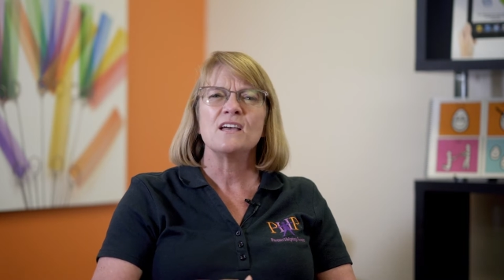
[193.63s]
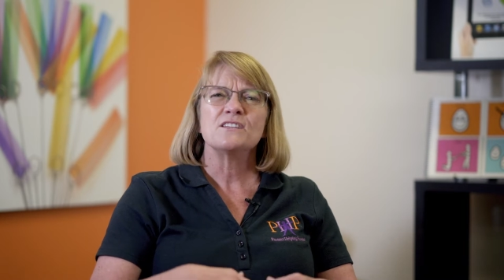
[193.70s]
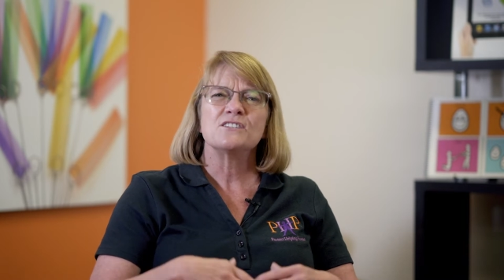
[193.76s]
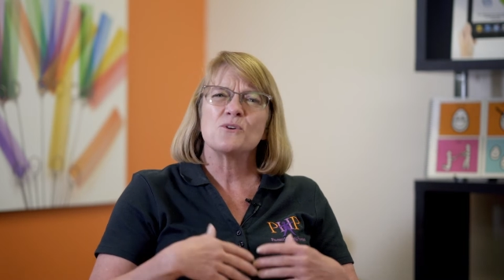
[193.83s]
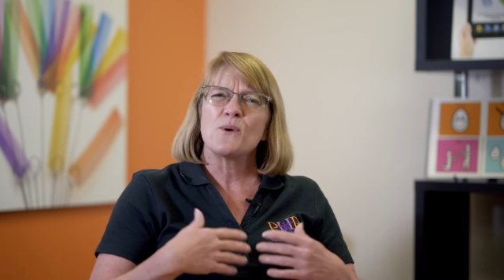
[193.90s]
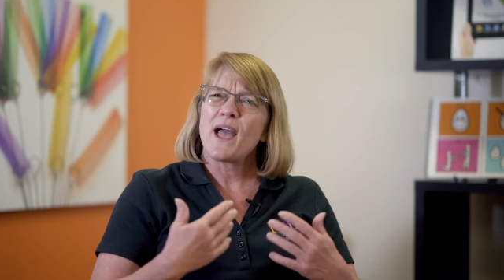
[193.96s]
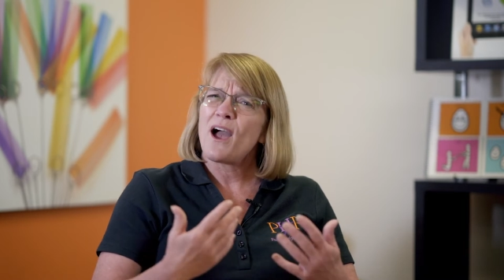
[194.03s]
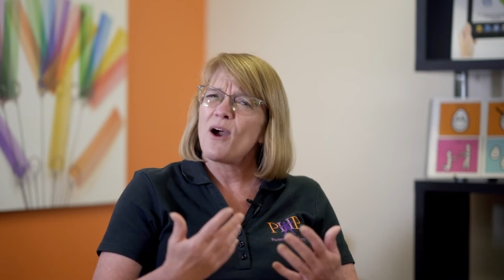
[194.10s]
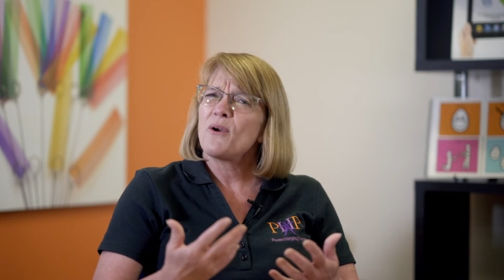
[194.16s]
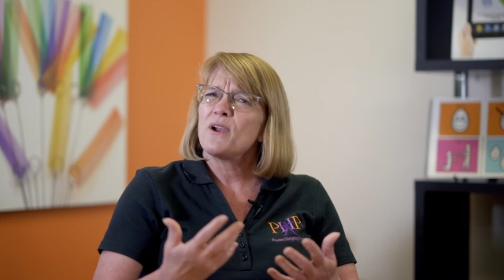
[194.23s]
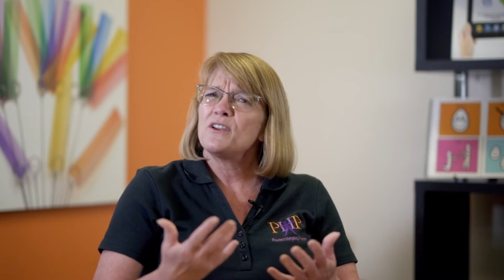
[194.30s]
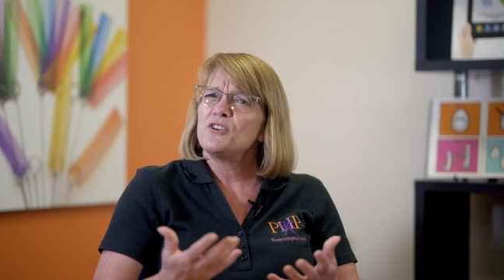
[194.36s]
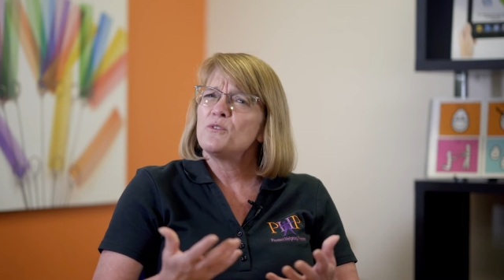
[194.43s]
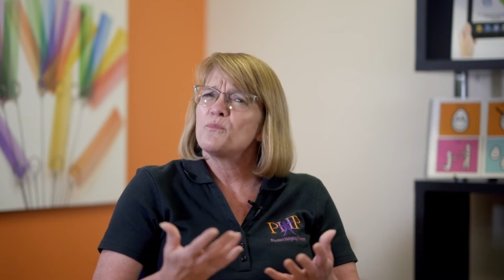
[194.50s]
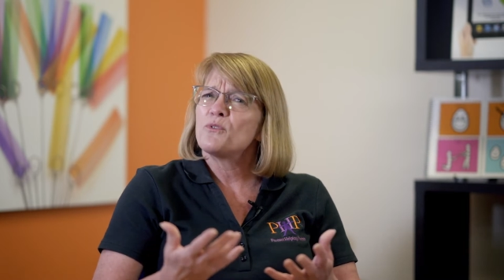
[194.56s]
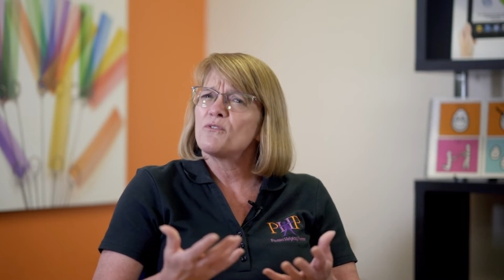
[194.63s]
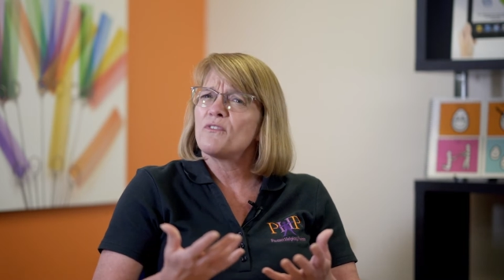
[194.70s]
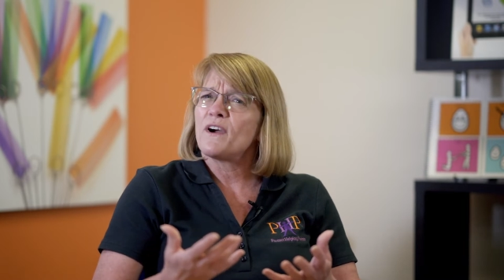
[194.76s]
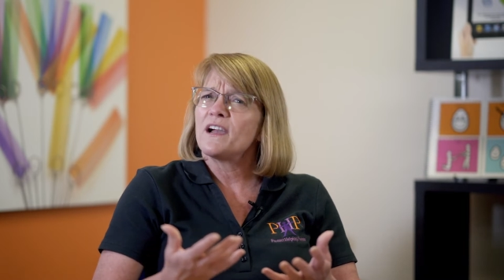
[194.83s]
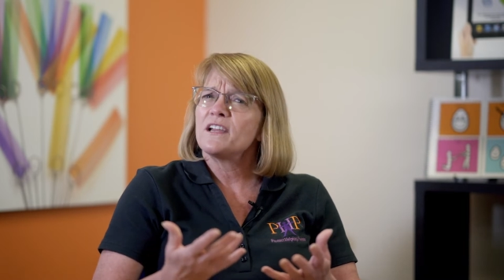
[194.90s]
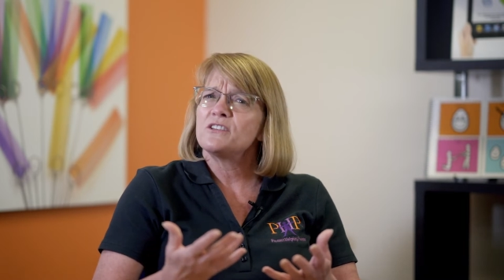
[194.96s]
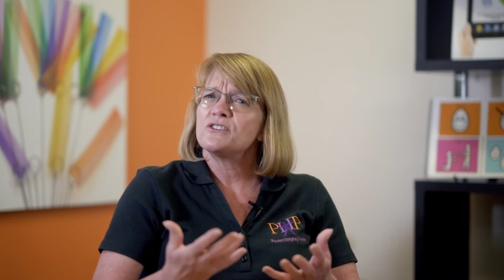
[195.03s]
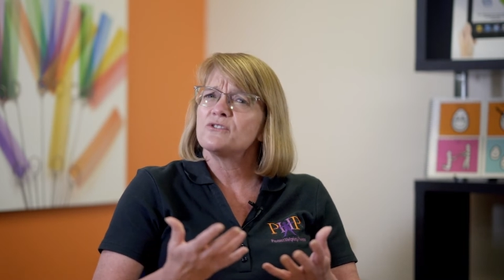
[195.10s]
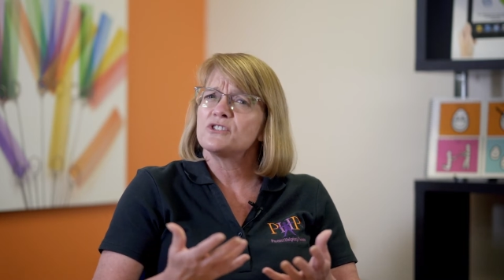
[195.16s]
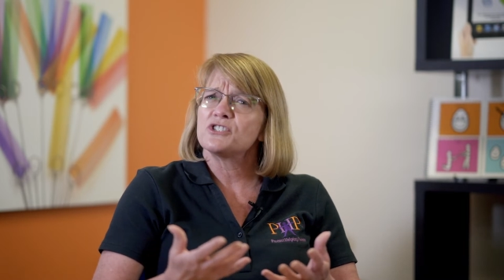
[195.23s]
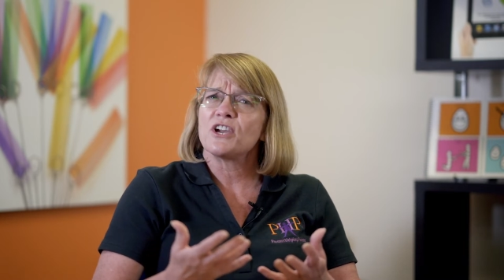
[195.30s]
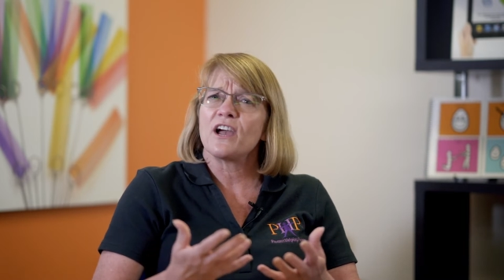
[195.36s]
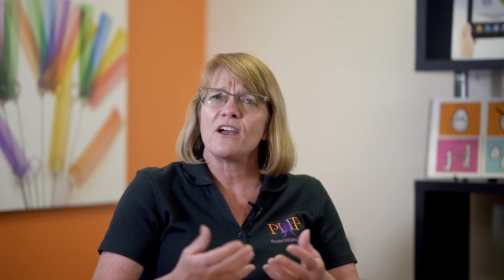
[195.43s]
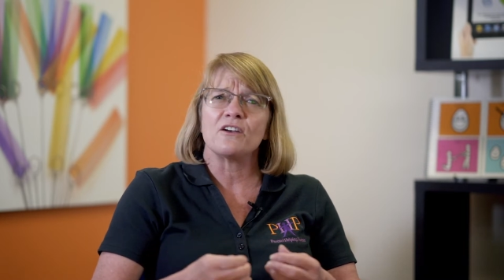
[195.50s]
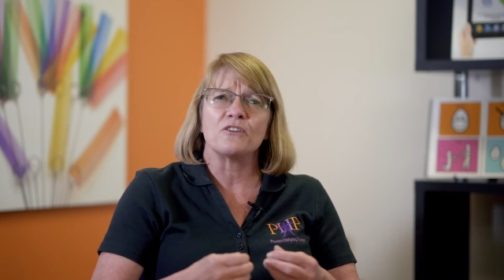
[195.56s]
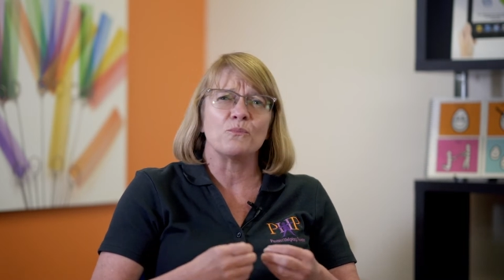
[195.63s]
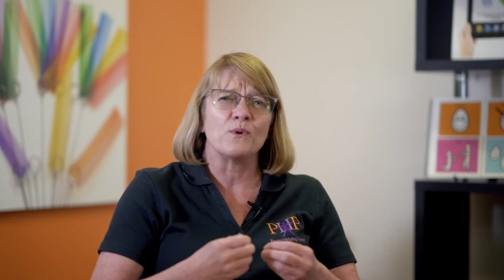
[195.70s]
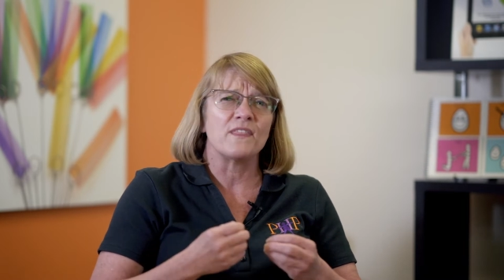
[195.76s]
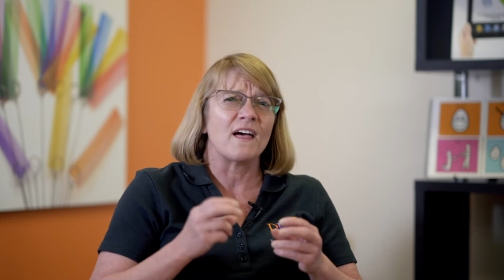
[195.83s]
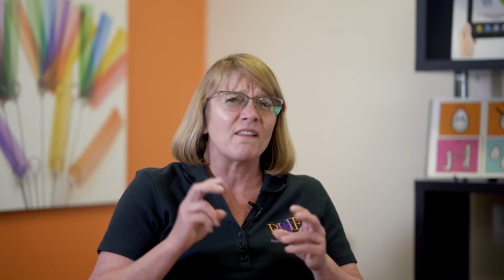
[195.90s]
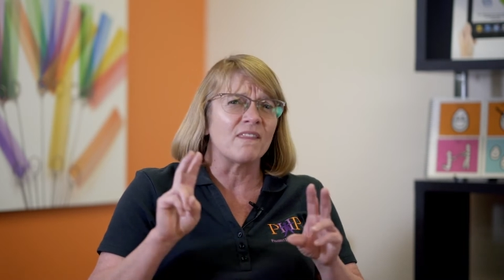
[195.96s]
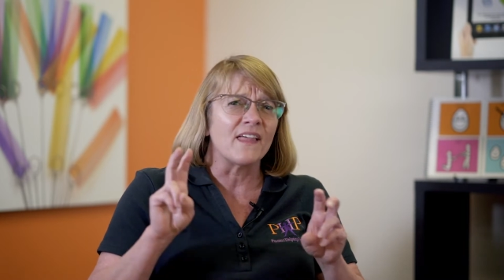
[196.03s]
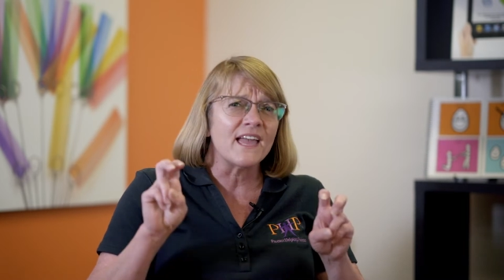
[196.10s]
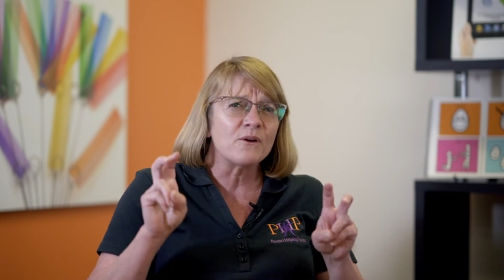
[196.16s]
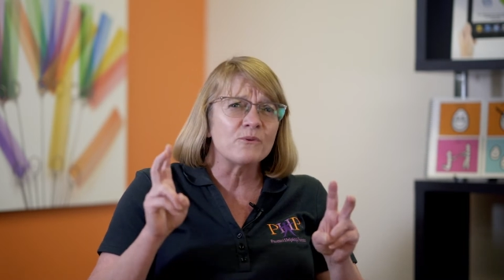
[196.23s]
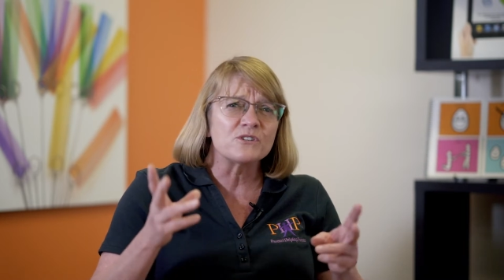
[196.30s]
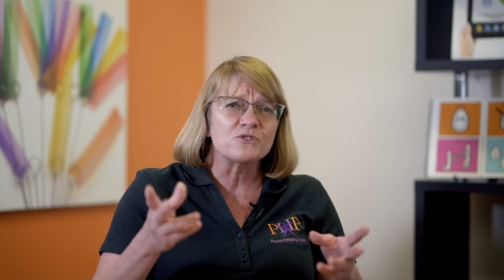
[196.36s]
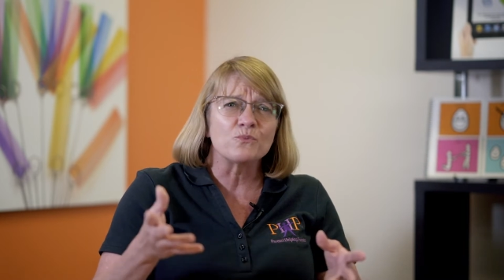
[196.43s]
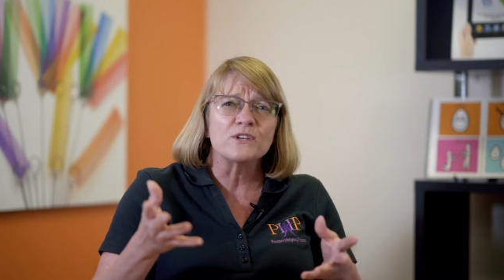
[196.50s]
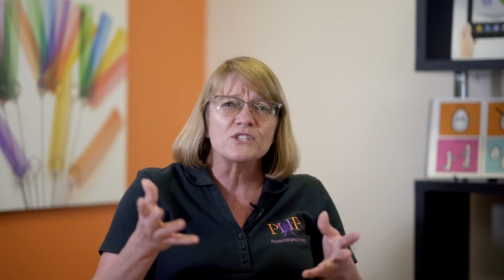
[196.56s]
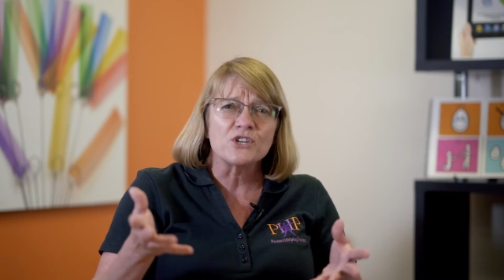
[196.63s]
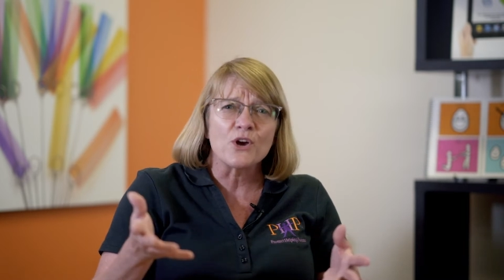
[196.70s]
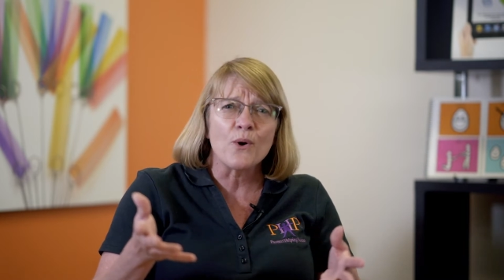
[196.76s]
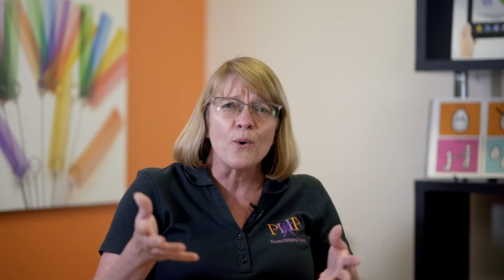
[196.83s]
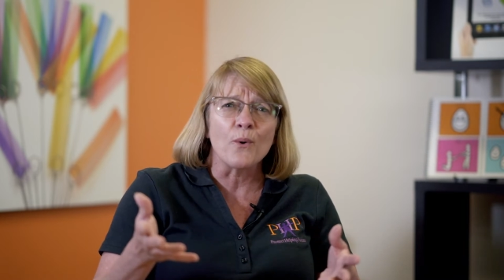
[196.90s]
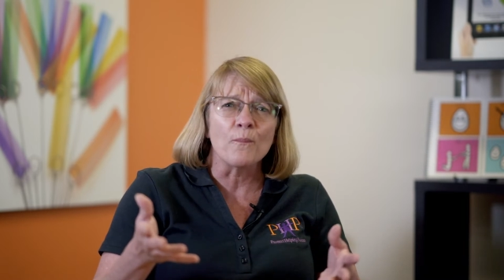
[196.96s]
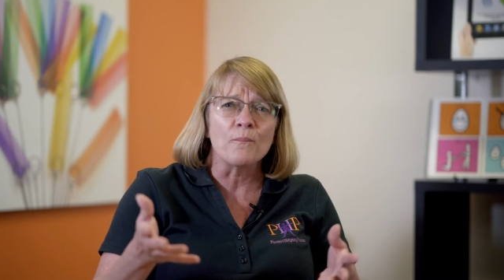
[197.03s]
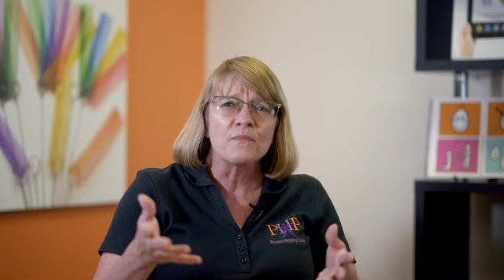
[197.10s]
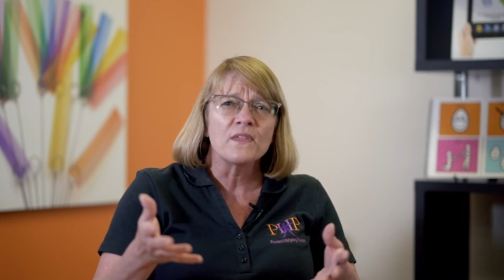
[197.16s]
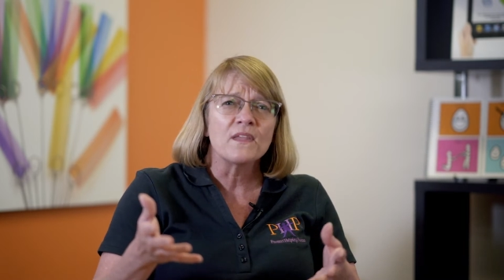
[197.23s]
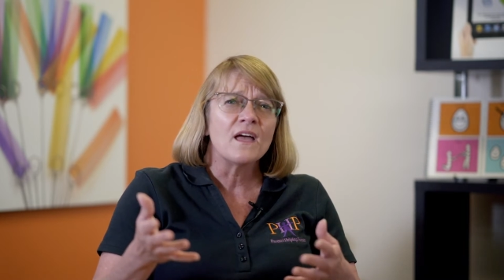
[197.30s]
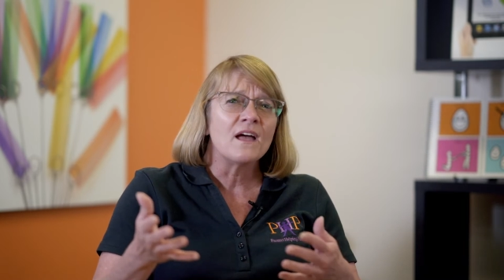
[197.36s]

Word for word: So how can you provide your child with that language-rich home?